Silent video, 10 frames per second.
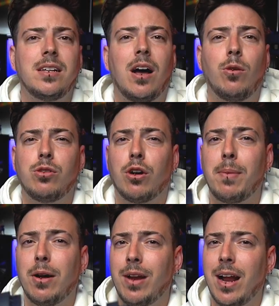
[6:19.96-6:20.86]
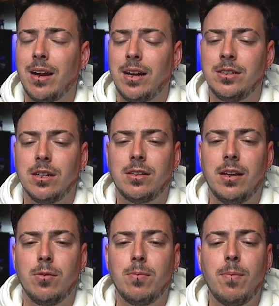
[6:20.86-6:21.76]
I'll talk about that in just a
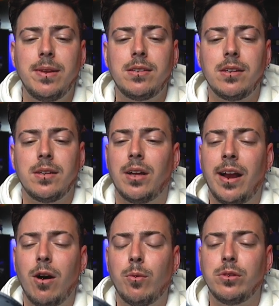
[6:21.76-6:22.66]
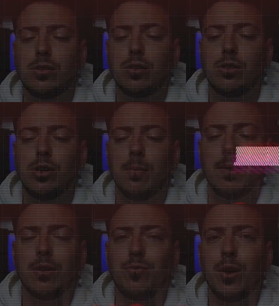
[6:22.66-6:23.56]
little moment. And now I want to talk to you
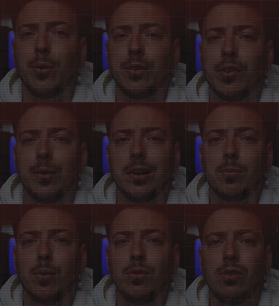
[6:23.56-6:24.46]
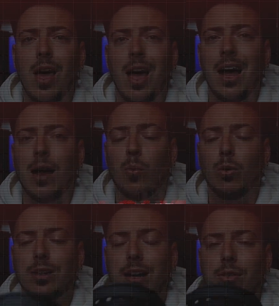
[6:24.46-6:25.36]
about the frequency response and
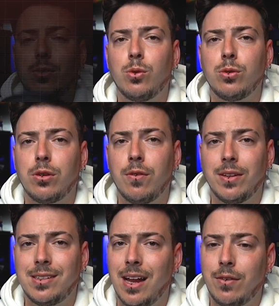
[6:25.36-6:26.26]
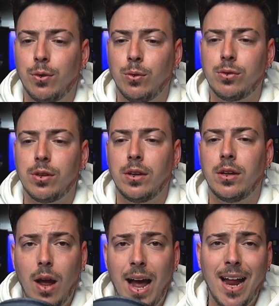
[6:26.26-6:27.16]
what I thought of these headphones
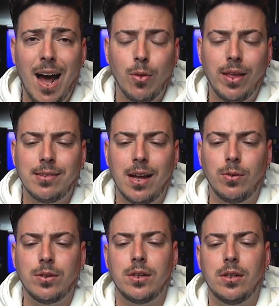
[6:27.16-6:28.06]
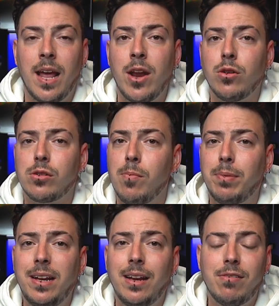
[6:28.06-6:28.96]
and how they sound. They're not
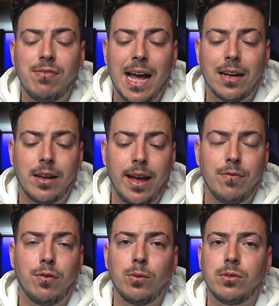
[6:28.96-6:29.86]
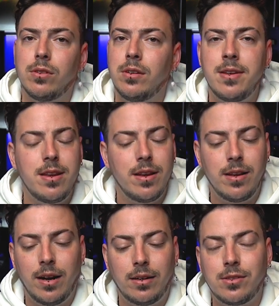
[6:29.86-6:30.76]
completely flat headphones.
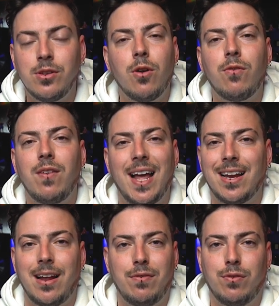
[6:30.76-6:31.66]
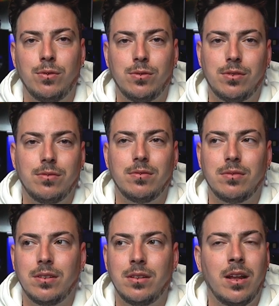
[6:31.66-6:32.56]
There's no flat headphones
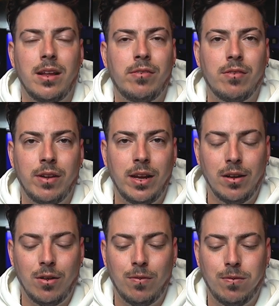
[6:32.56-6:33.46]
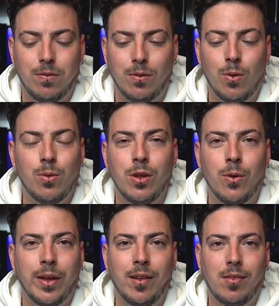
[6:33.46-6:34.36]
in the history of
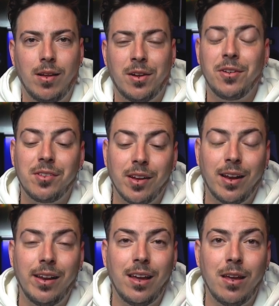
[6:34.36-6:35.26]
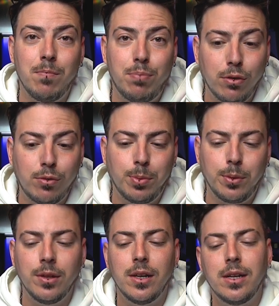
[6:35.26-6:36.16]
audio. Is acoustically impossible.